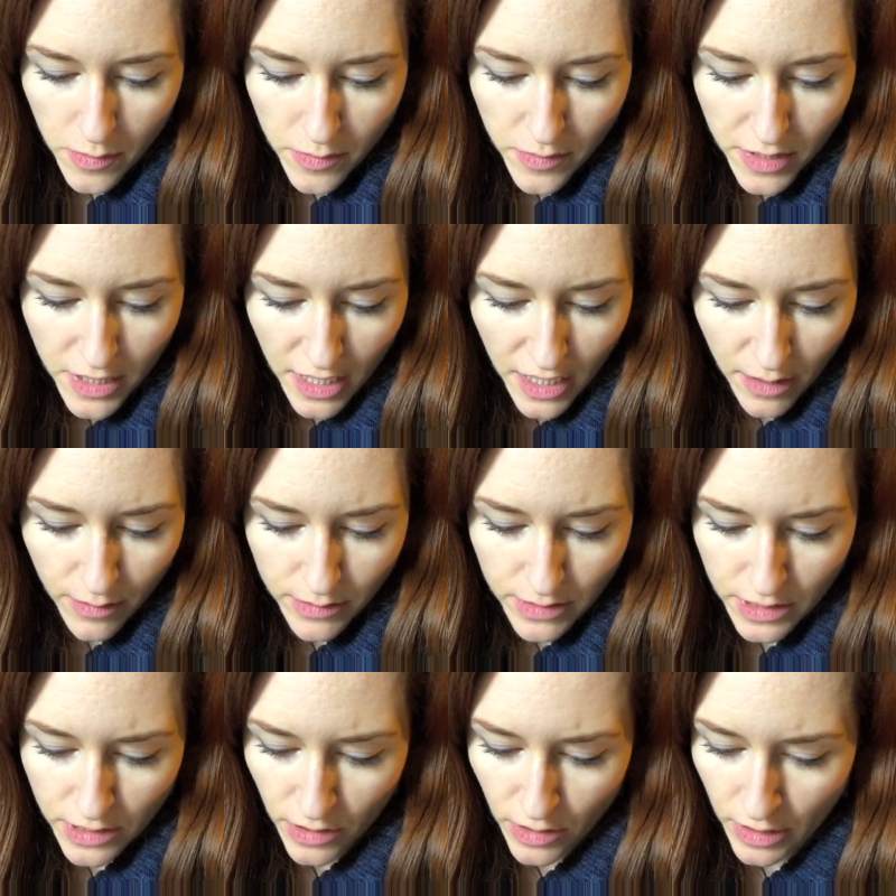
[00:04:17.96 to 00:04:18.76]
that I
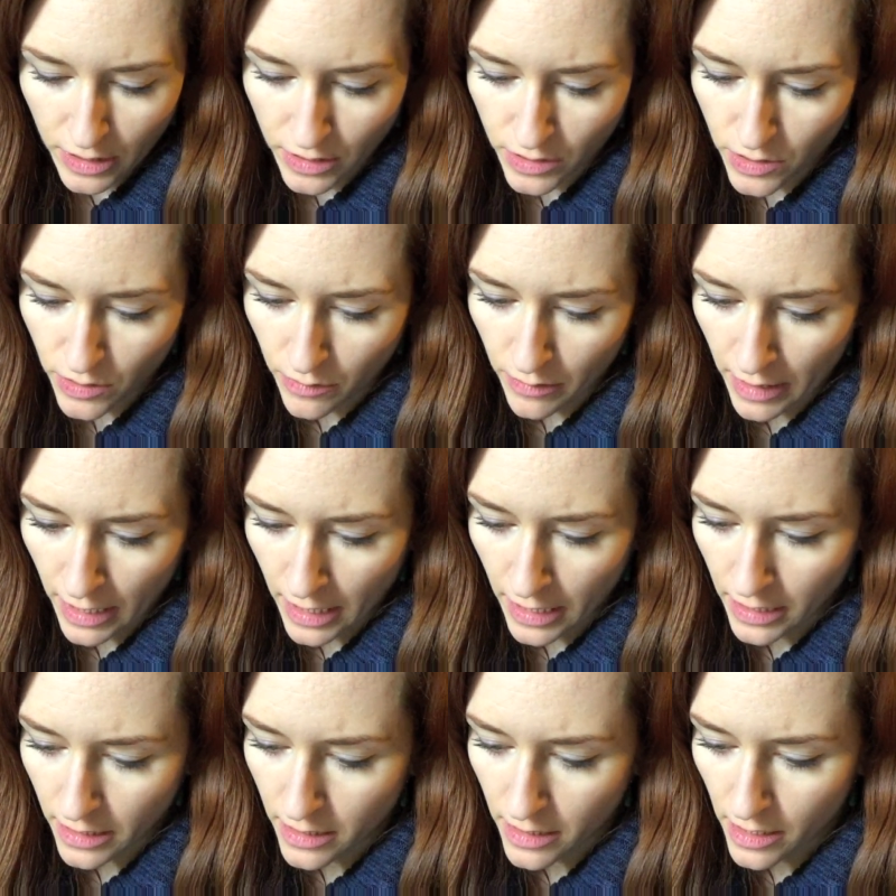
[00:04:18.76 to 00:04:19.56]
was starting to
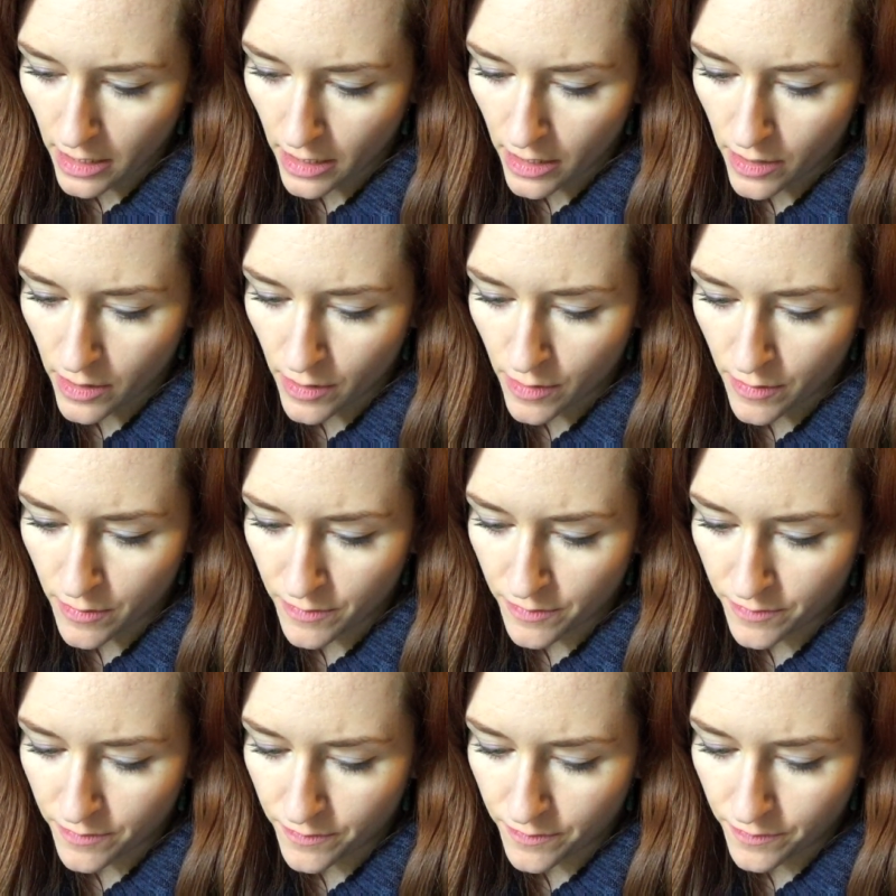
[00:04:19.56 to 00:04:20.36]
write.
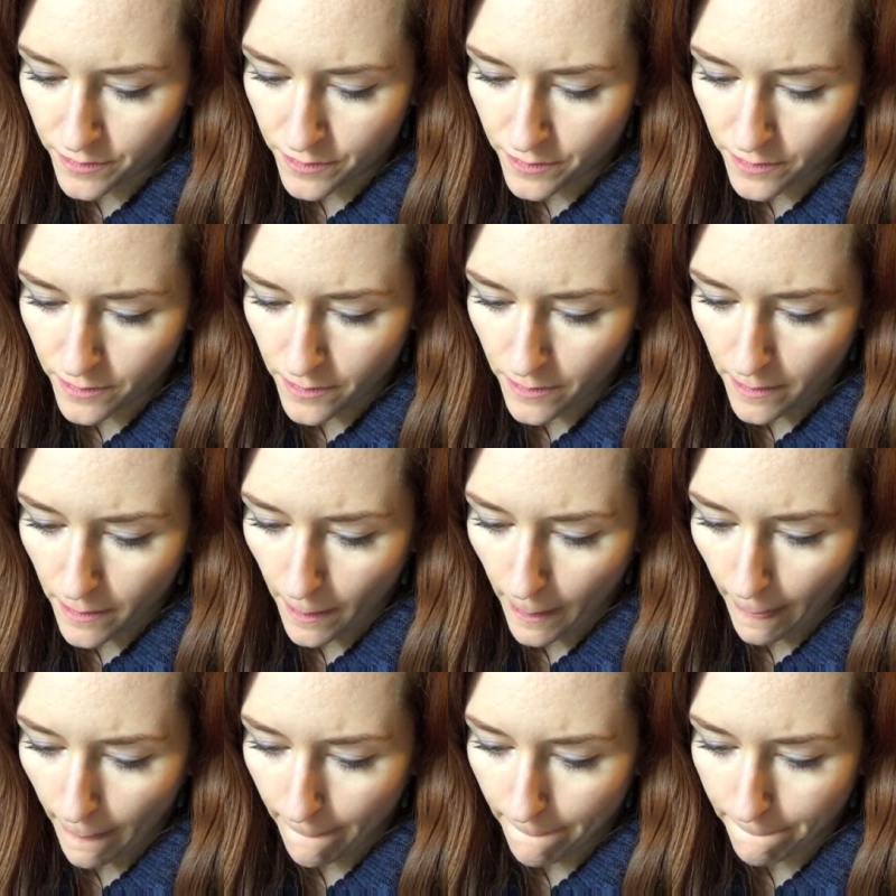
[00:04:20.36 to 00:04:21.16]
And
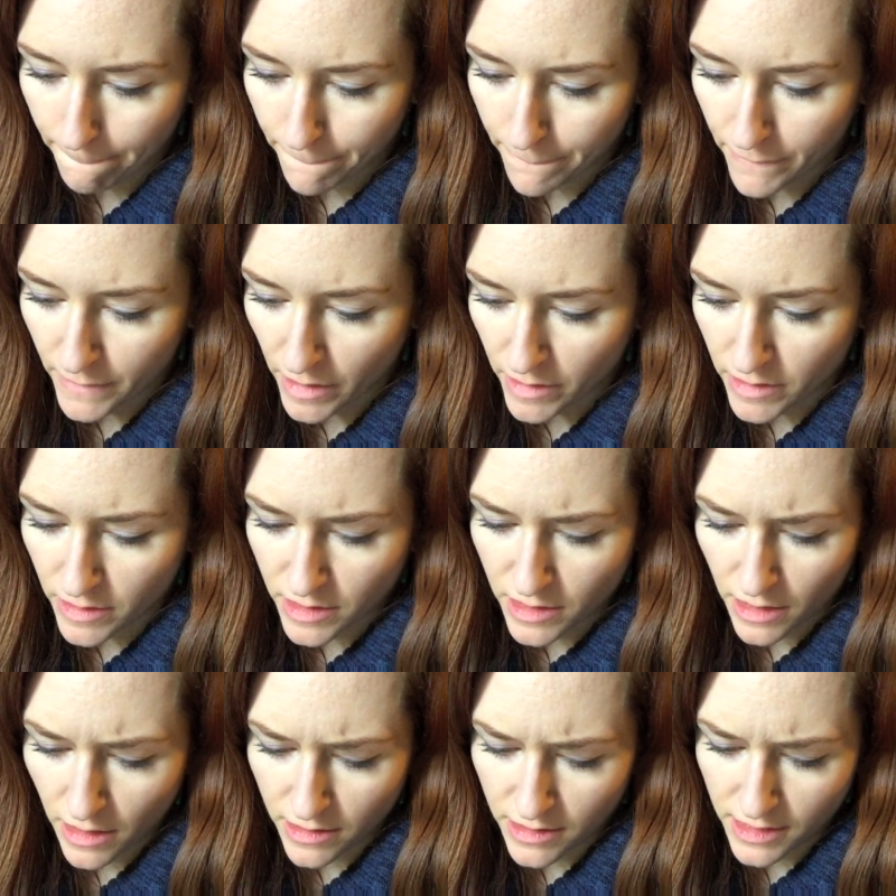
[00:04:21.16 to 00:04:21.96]
it
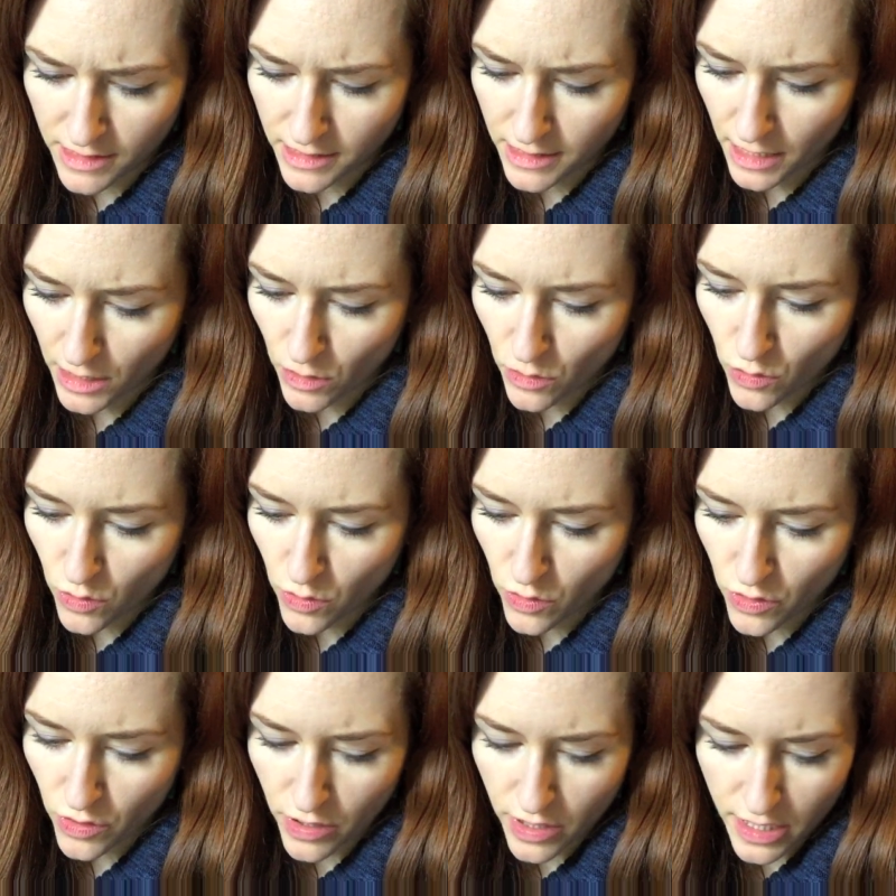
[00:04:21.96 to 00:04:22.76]
says, like,
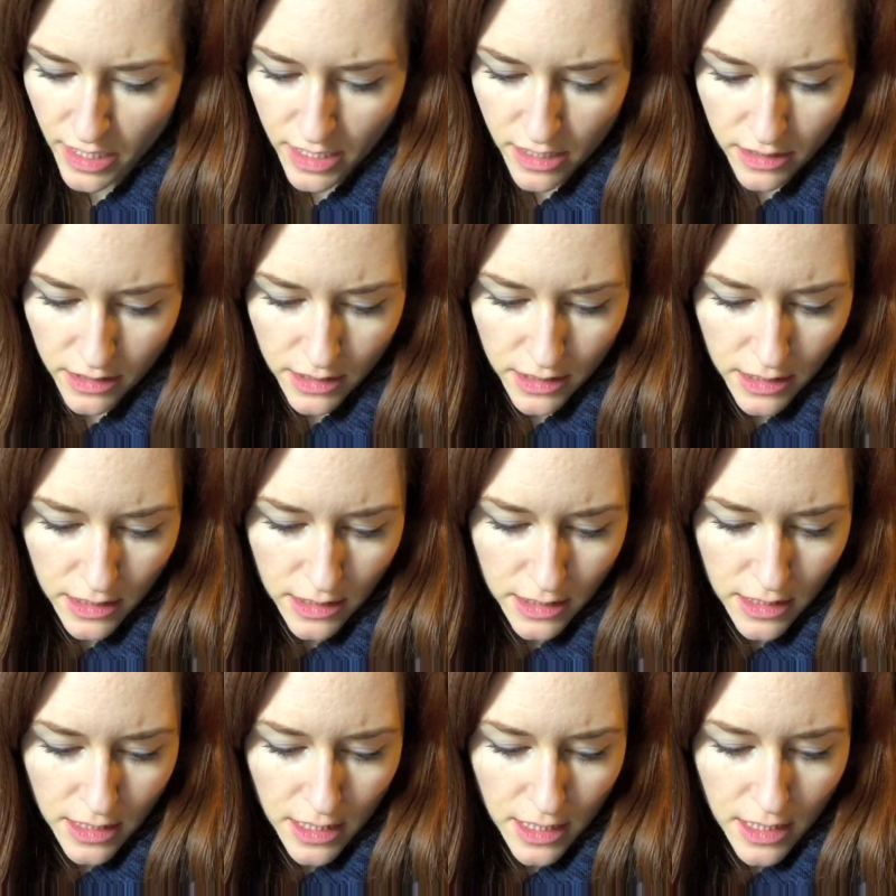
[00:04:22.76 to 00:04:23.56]

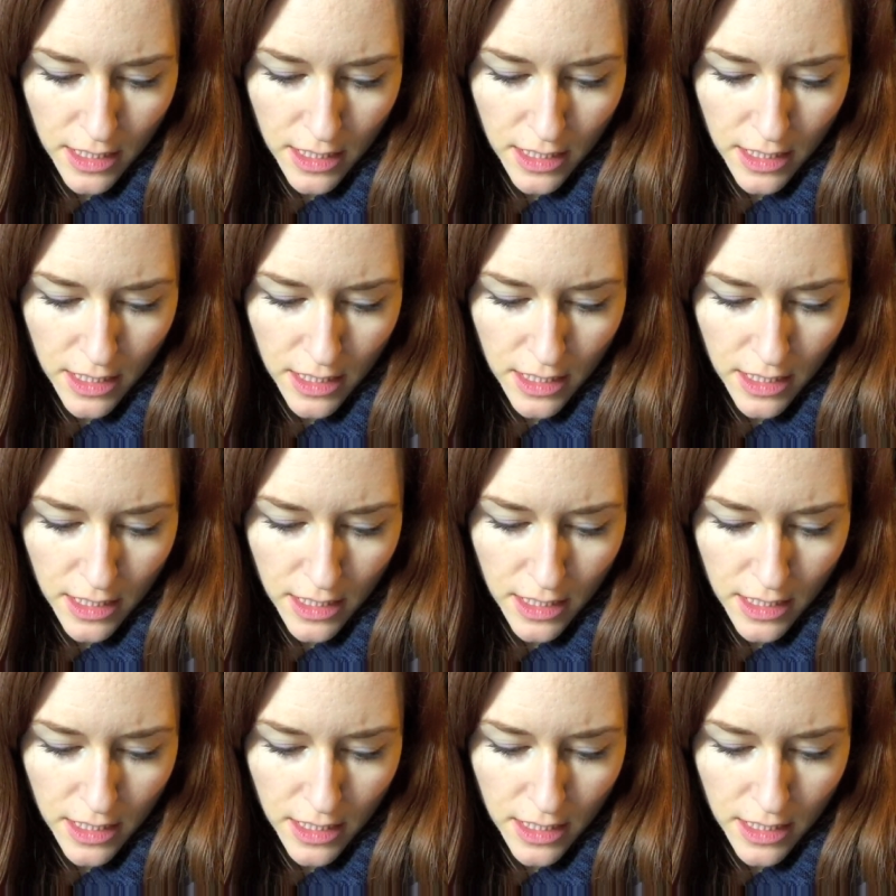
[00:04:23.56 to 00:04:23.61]
chorus.